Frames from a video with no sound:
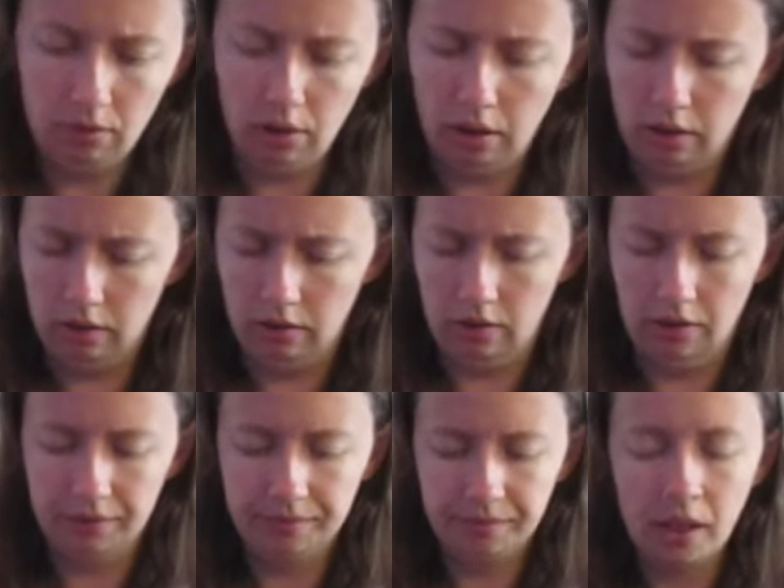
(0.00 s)

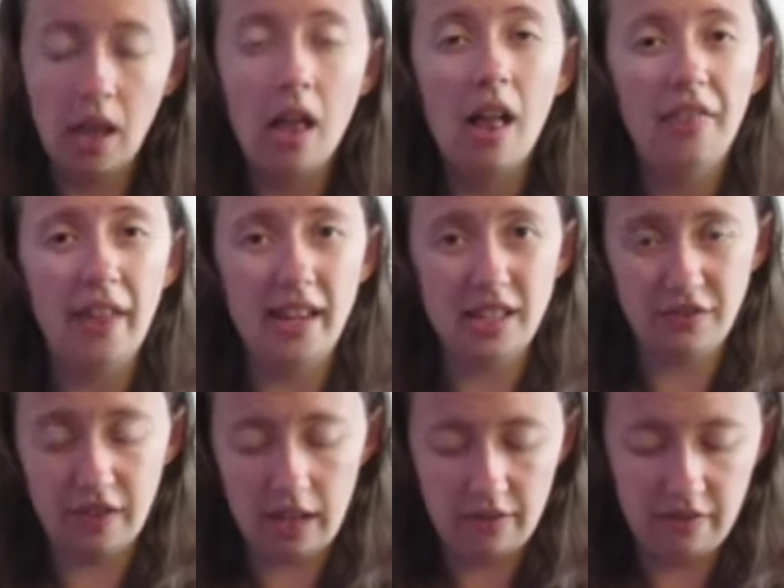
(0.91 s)
That's
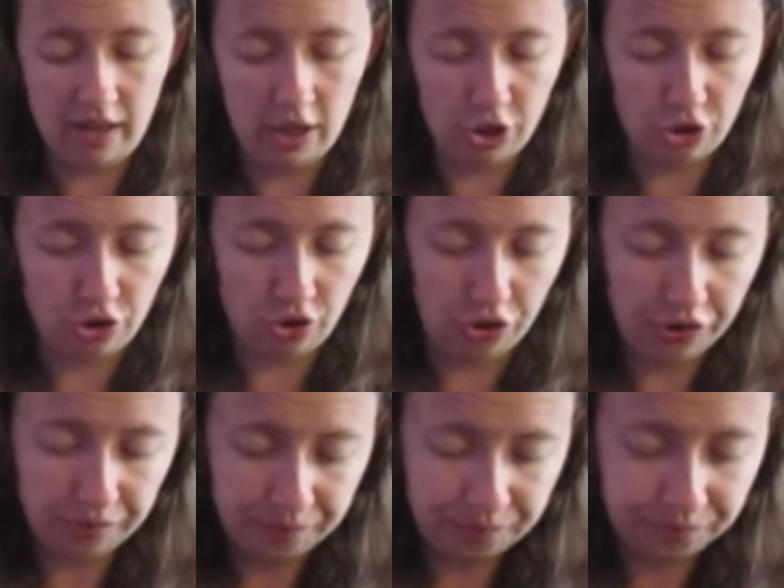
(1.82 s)
very, very
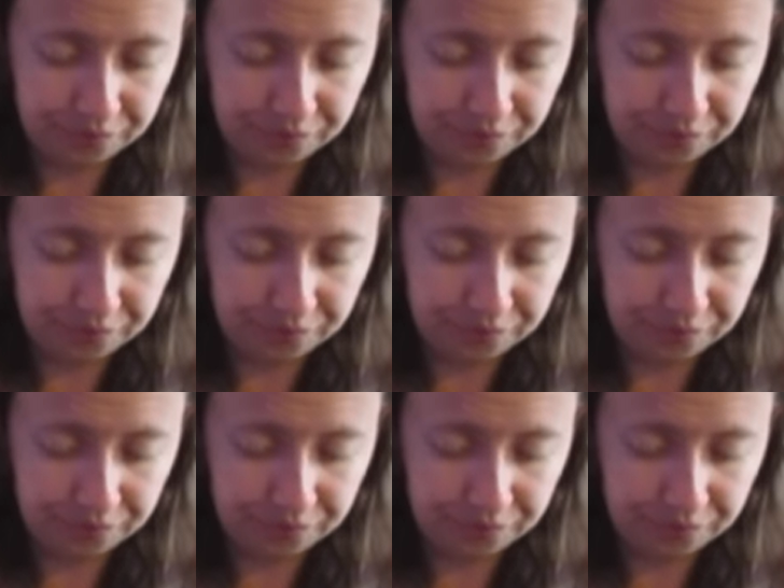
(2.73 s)
strong.